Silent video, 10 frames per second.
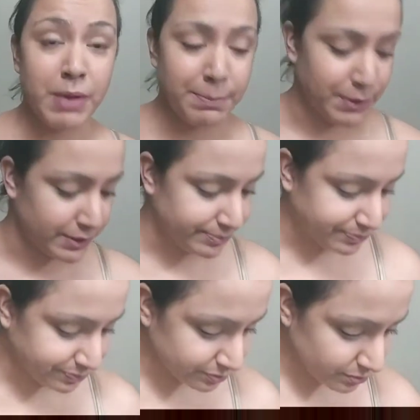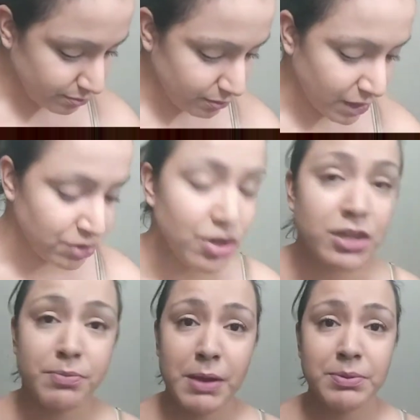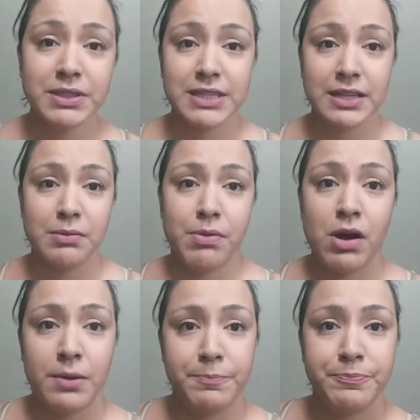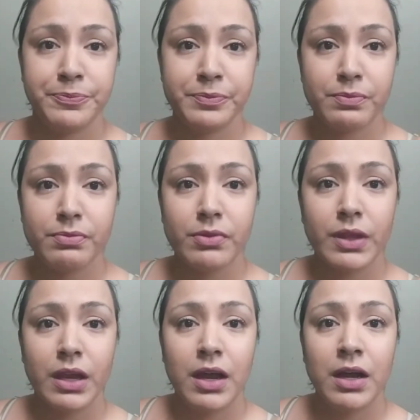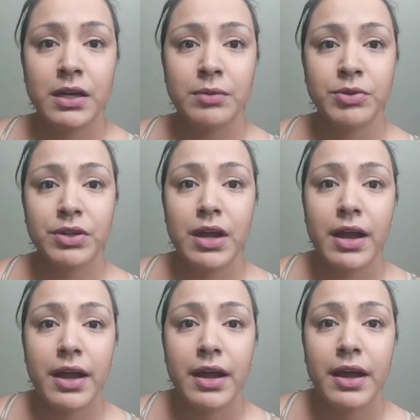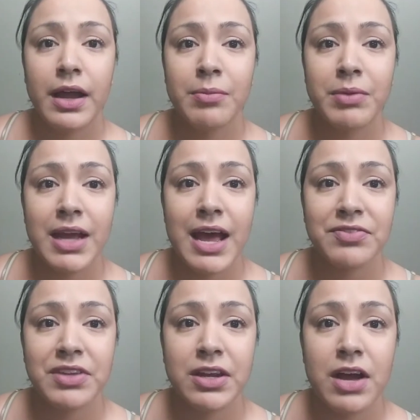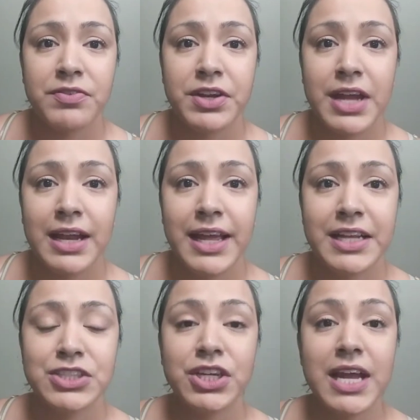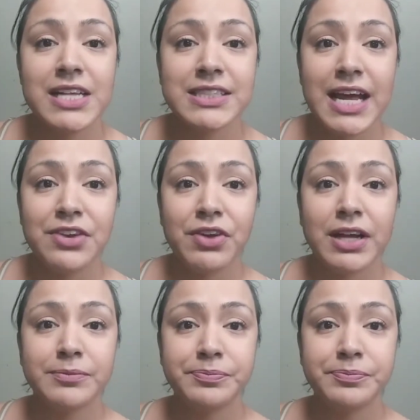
Pepper. Dr. Pepper is like the bomb. Um, I'm gonna have to get off. Good night, ladies. Good night, Sandra.